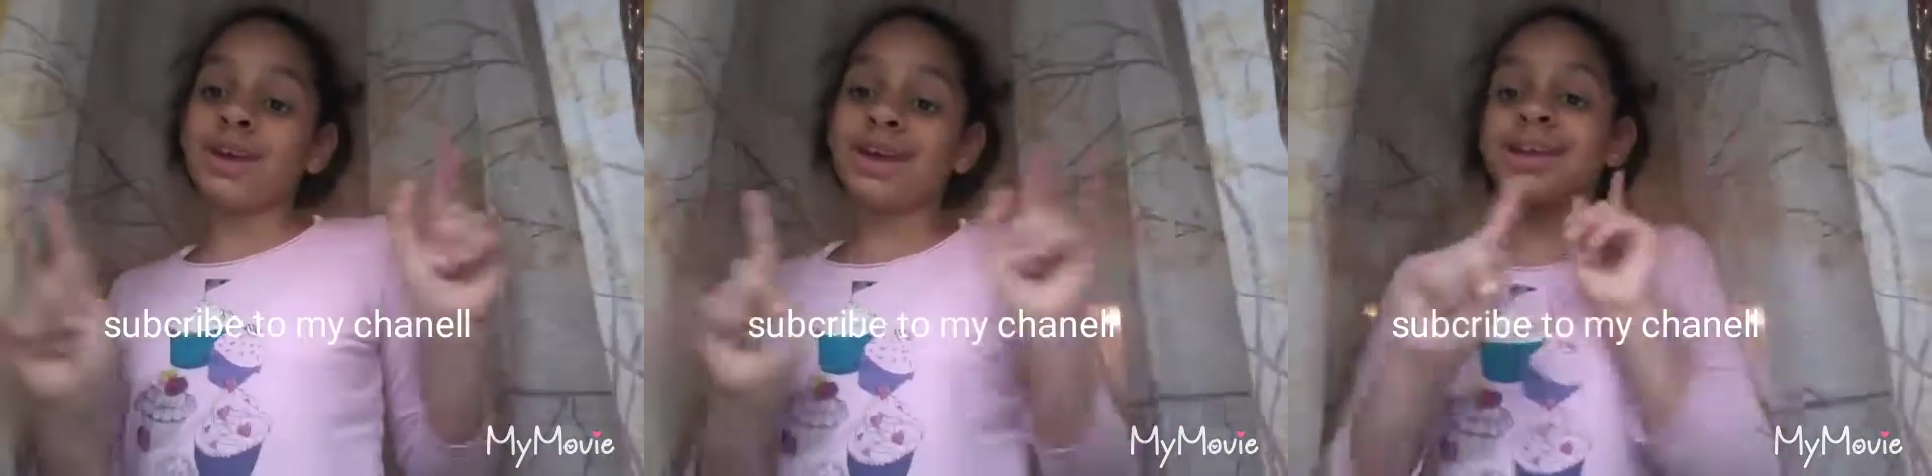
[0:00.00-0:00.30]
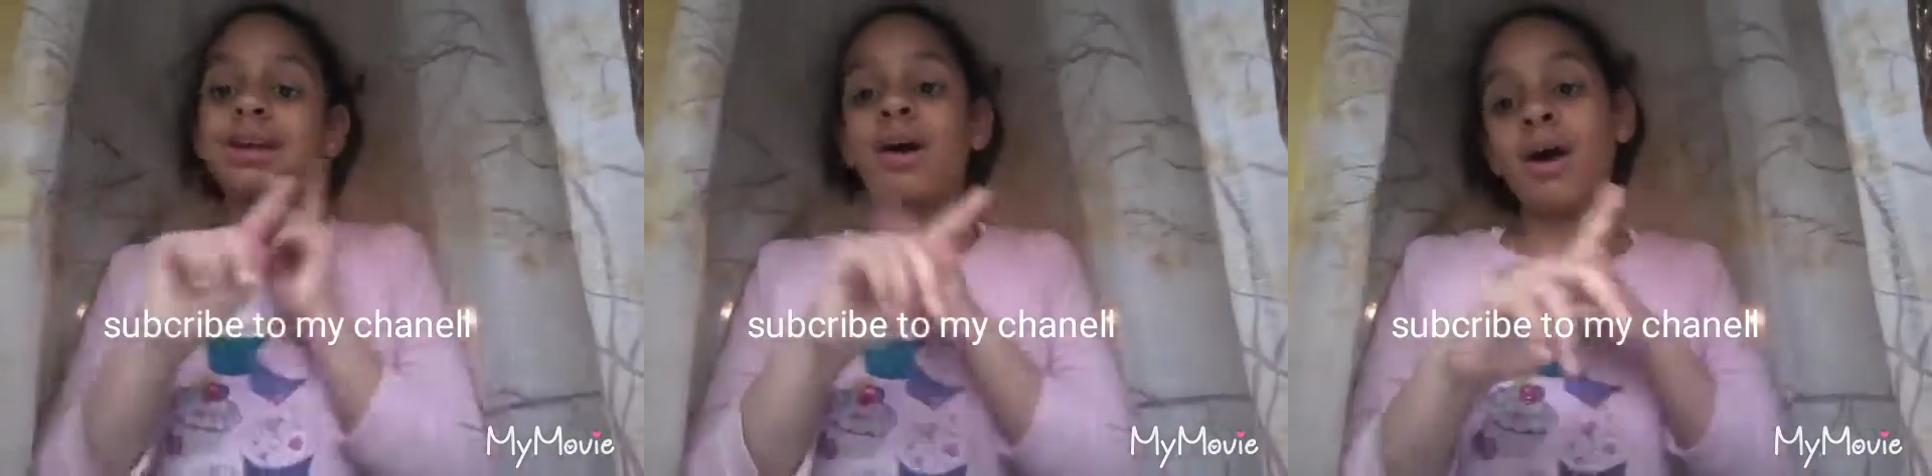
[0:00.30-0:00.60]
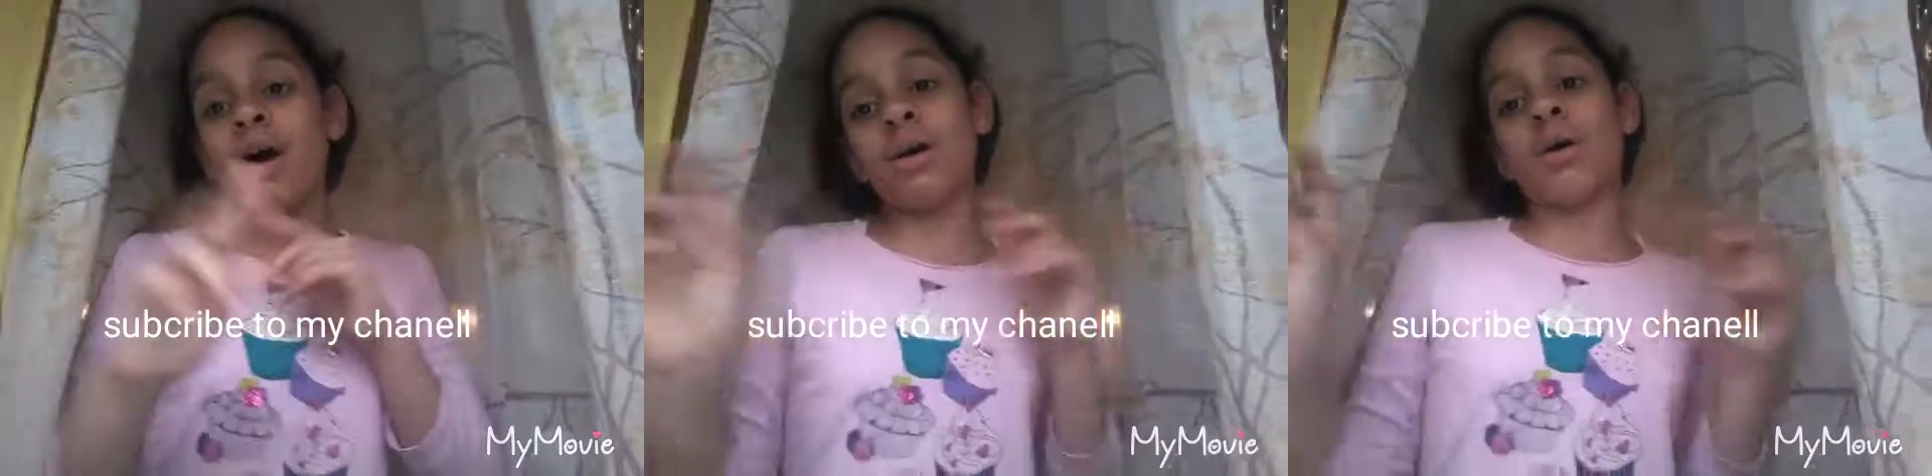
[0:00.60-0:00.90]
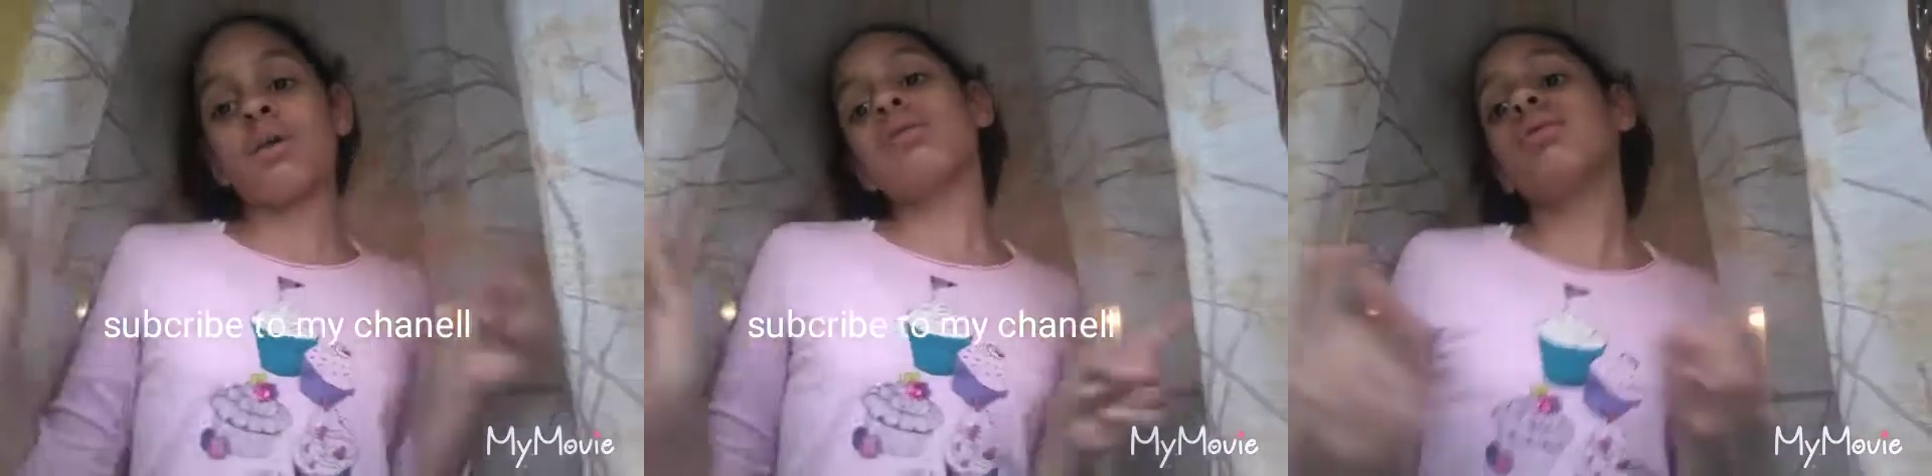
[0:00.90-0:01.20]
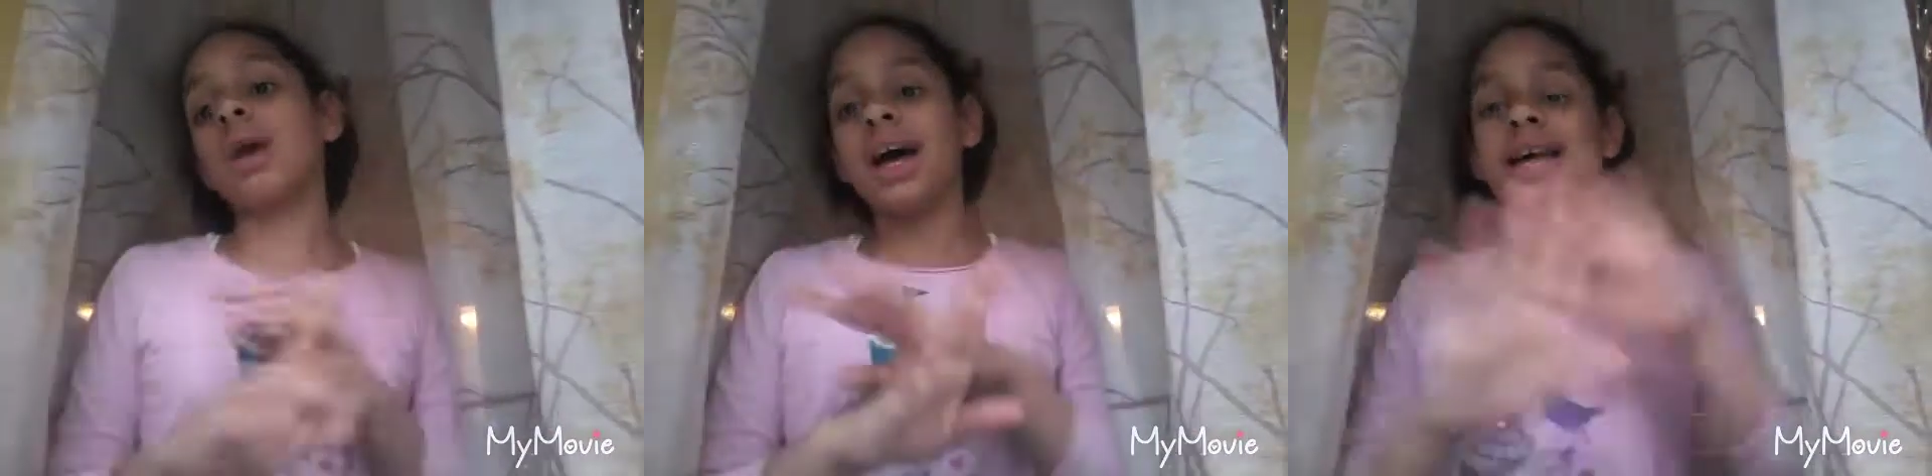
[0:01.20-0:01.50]
video.
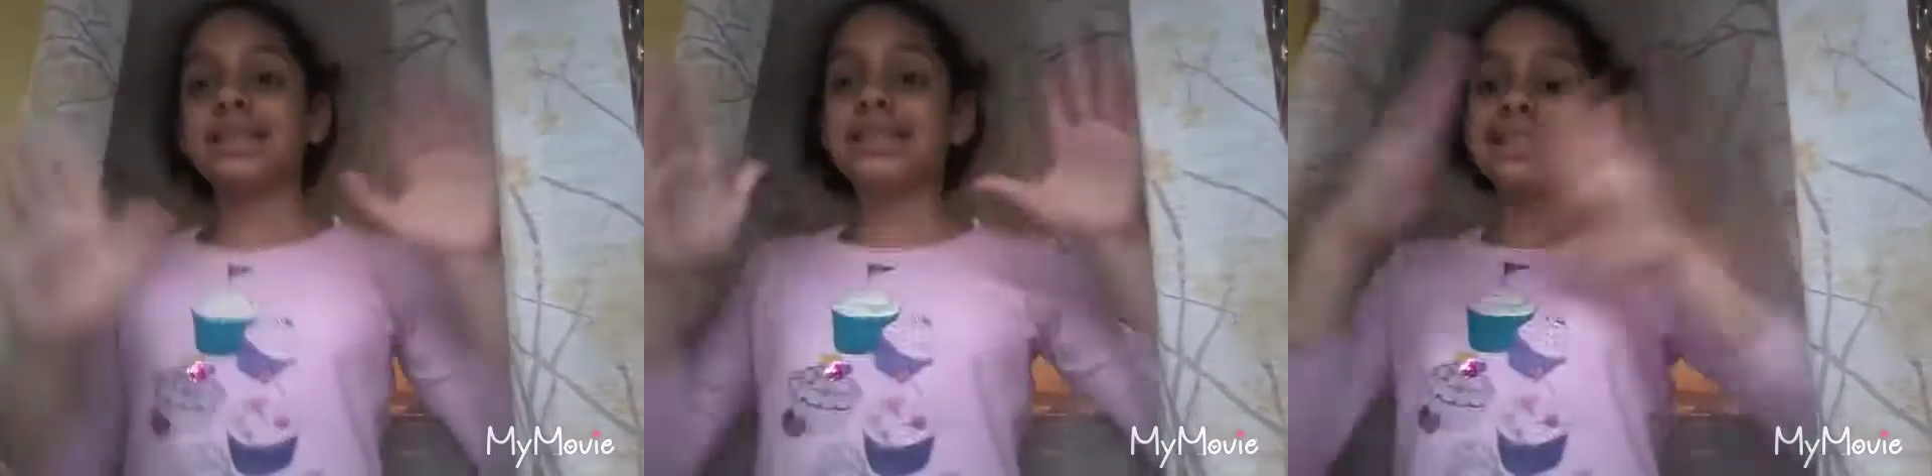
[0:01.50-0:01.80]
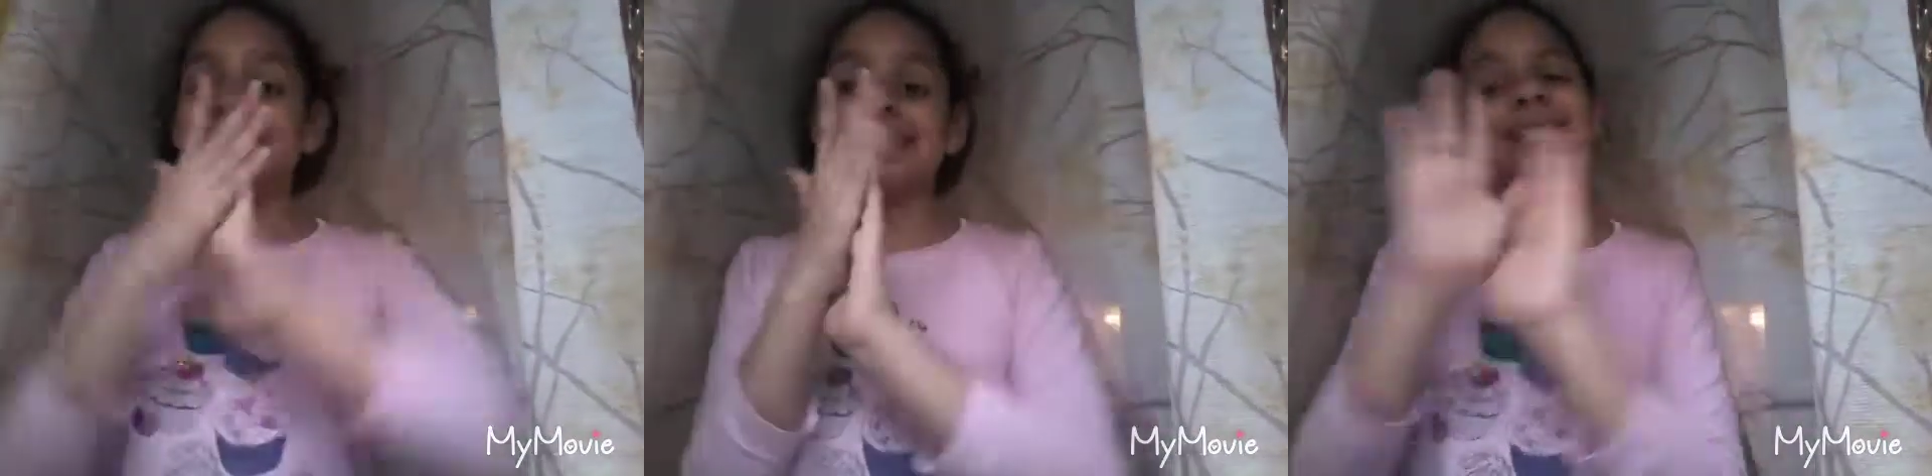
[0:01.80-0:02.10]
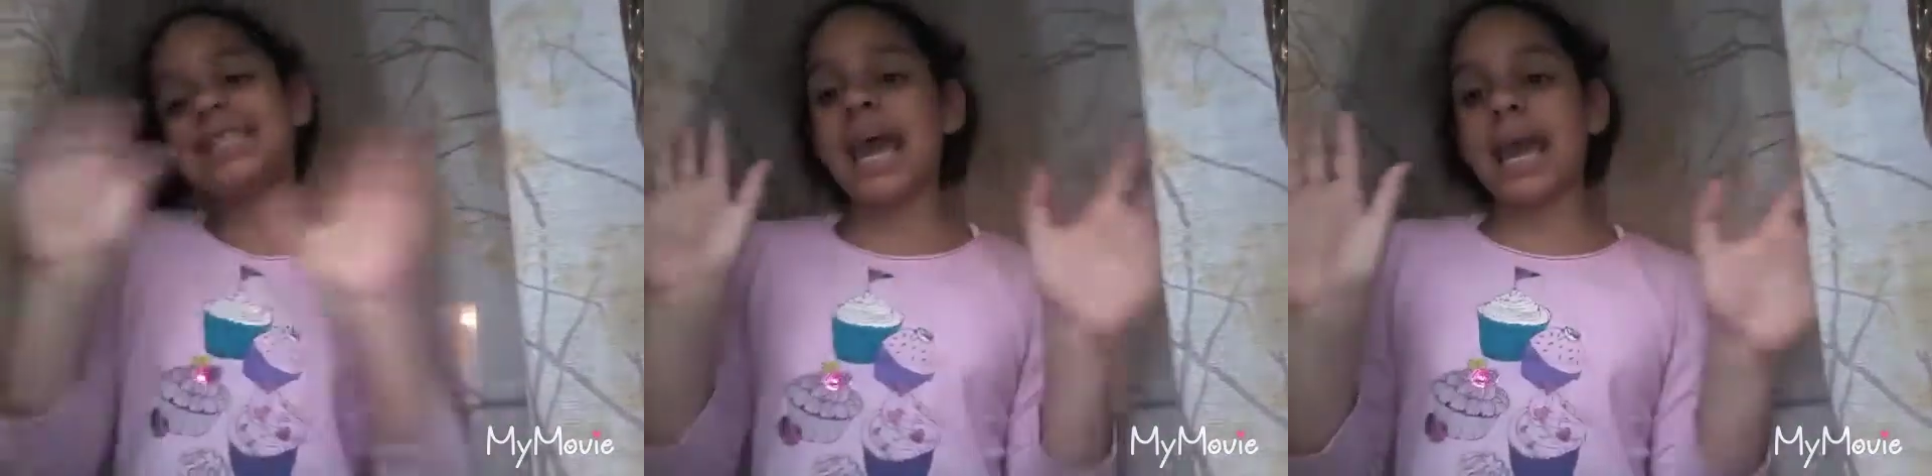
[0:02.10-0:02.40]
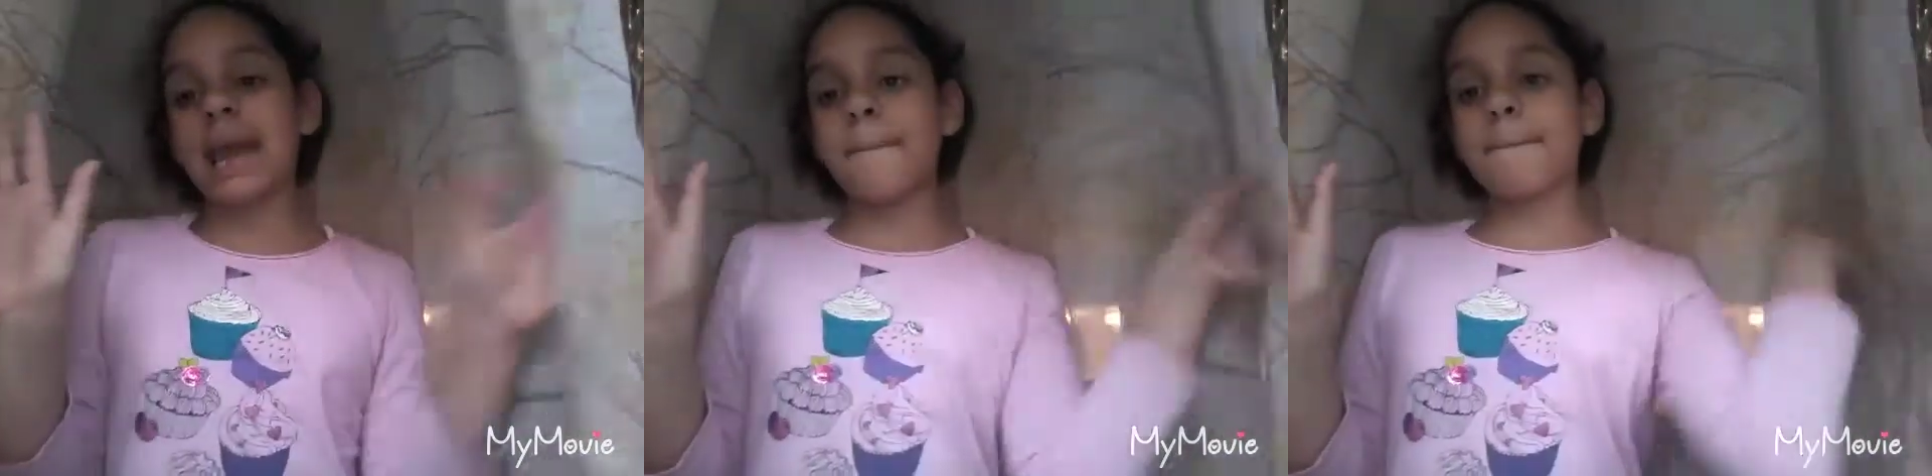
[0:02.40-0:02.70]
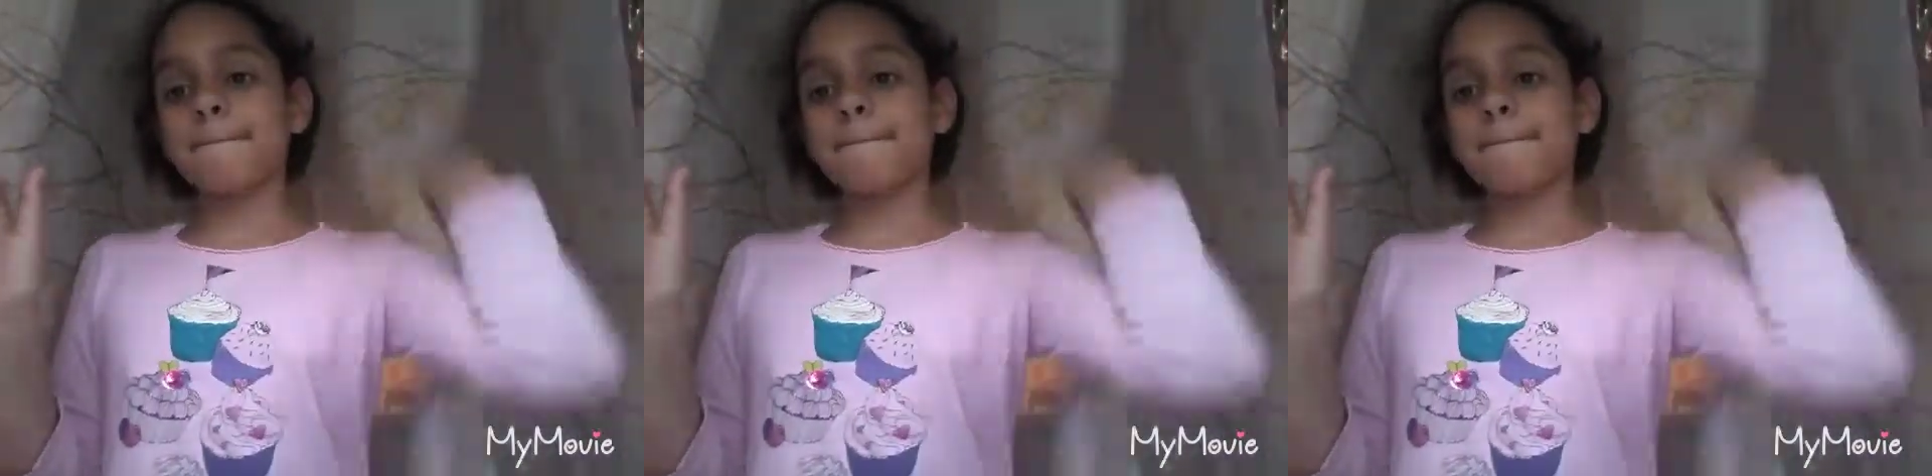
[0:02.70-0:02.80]
So, today,